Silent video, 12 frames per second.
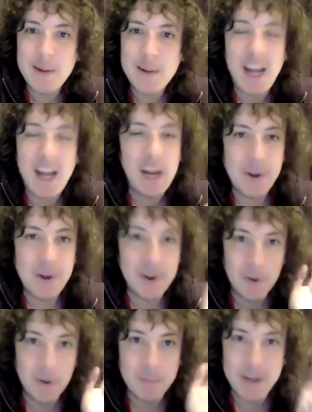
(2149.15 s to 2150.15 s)
he'd be on
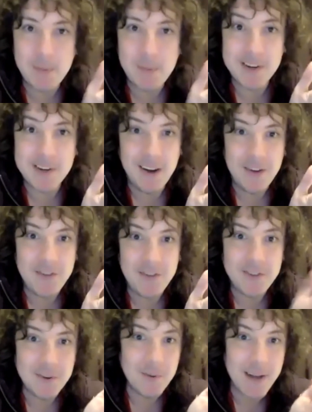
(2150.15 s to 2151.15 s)
all the big podcasts
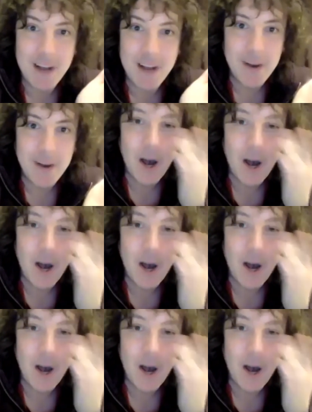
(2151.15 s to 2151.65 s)
and all that anyway.